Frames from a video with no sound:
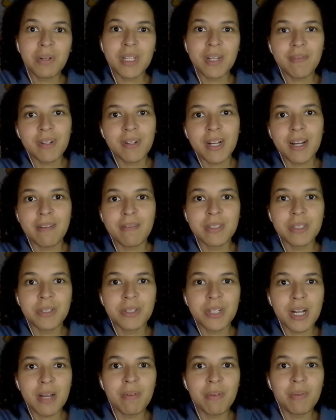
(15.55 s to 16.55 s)
Liver Harvest
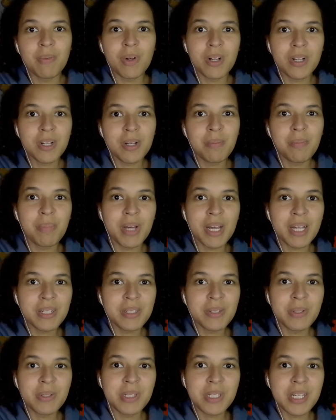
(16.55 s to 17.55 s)
Tribe, and welcome back
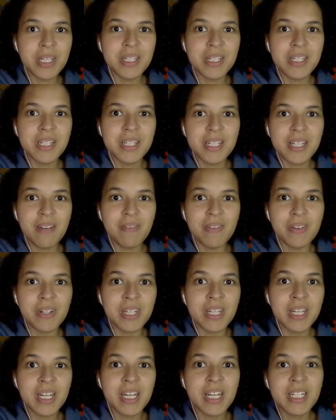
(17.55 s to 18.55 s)
to Season
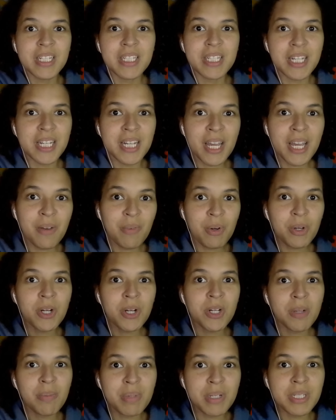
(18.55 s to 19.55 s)
7. Today, we're
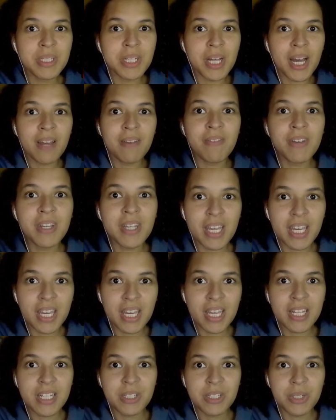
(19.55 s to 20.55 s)
going to be diving
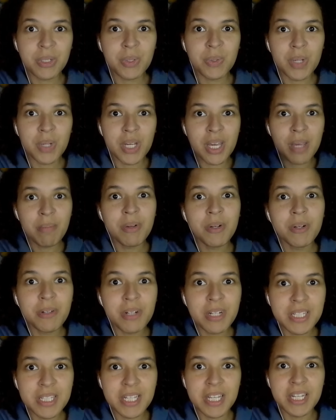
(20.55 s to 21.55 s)
into
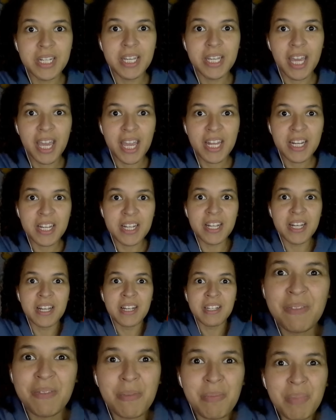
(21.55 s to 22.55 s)
immigrants in
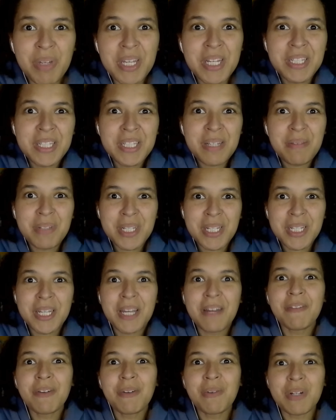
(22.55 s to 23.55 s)
Canada. For me, it seems like
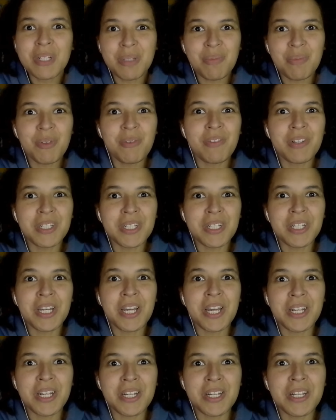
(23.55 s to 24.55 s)
everyone's moving to
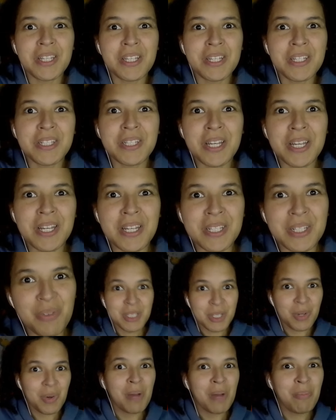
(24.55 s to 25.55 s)
Canada these days,
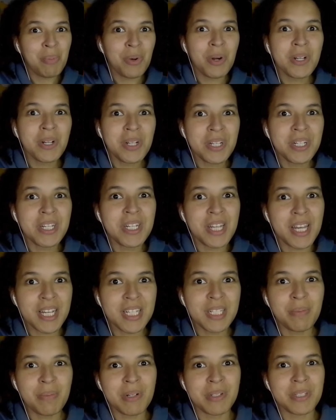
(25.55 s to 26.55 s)
so I brought in an
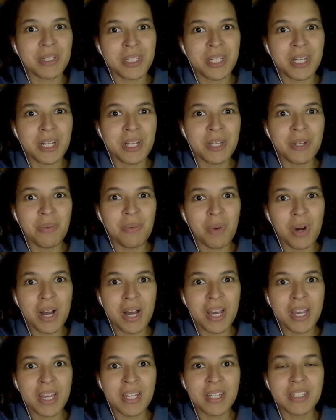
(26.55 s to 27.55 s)
expert to tell you
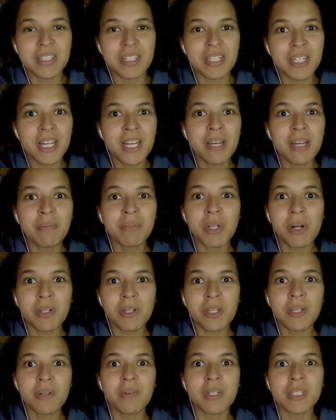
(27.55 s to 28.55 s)
why. Today, I'm
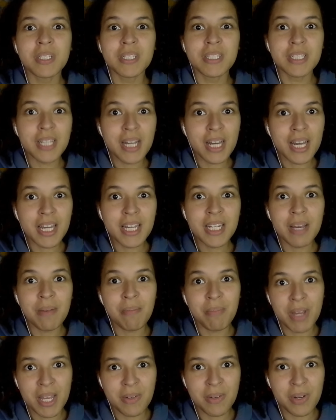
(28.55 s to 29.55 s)
talking with Syn
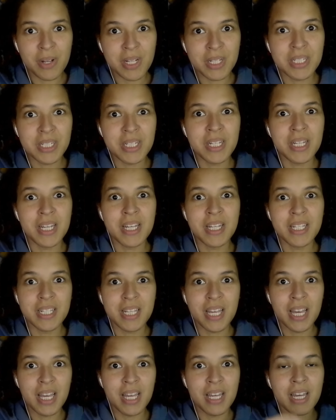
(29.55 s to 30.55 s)
Amanuel. She is
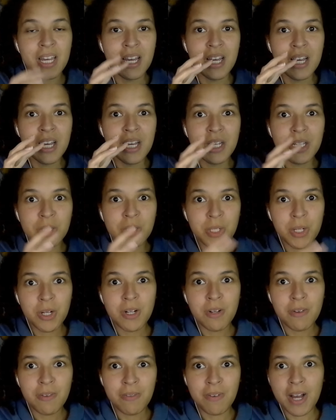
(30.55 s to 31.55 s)
a
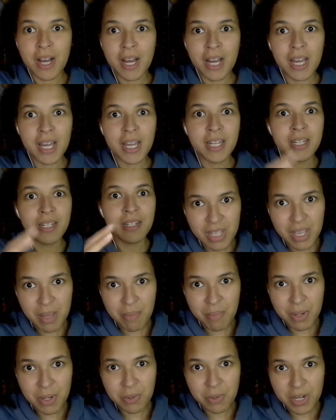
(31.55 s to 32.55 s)
certified
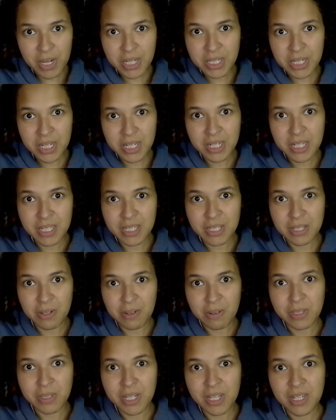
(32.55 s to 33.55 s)
immigration
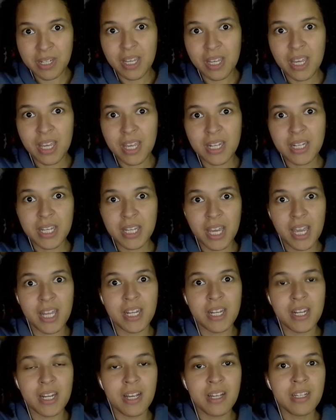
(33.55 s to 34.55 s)
consultant in
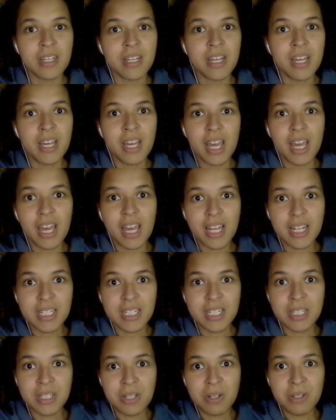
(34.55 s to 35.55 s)
Canada, and
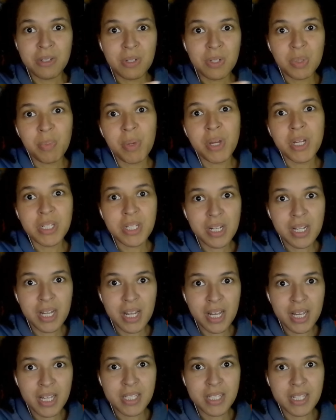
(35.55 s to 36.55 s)
she's also
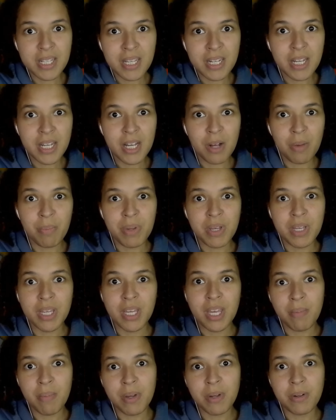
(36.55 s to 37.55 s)
specialized in helping
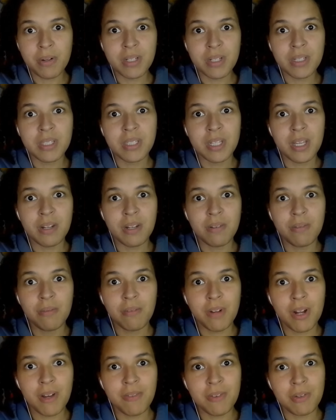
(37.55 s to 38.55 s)
immigrants
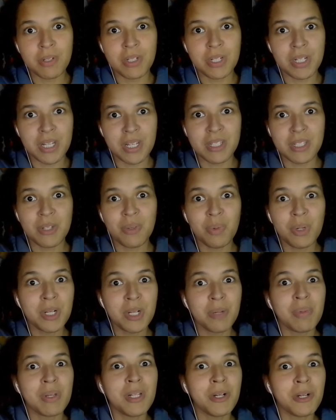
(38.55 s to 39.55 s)
and refugees. So we're
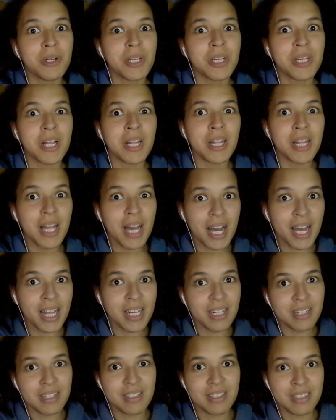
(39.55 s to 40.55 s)
going to be learning a lot
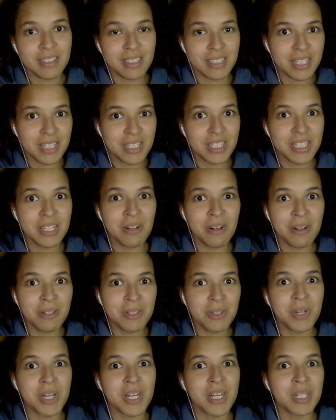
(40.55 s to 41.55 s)
since she
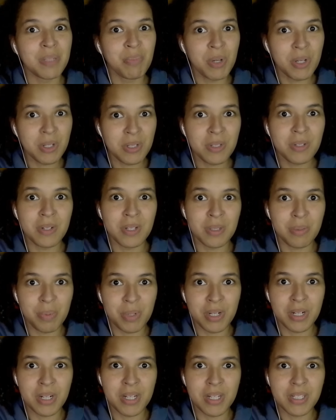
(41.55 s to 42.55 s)
also has personal
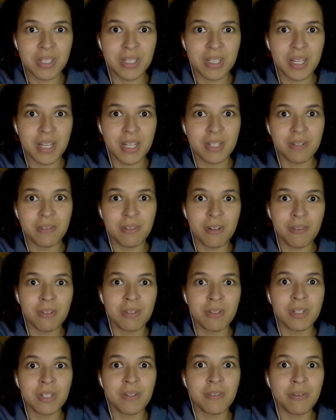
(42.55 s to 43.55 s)
experience as a
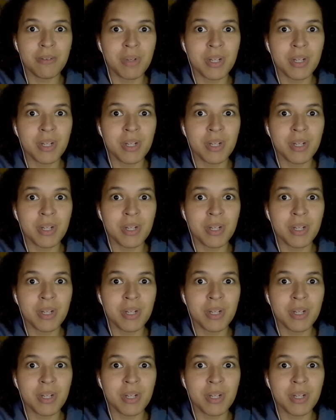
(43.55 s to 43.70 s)
refugee from